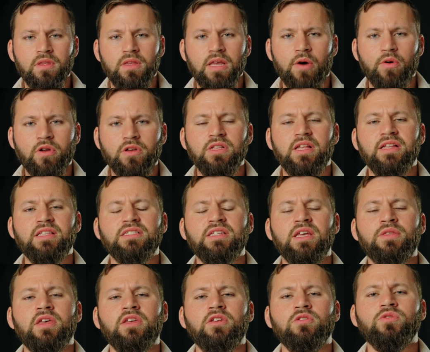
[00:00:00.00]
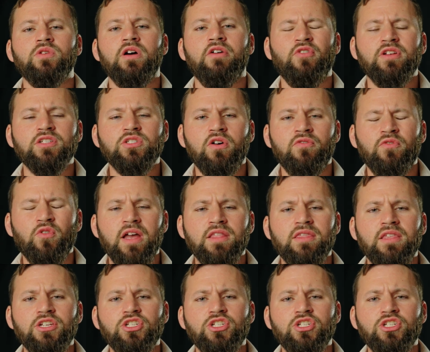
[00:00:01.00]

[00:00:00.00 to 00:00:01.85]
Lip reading: I would also like to say thank you to our friends over at the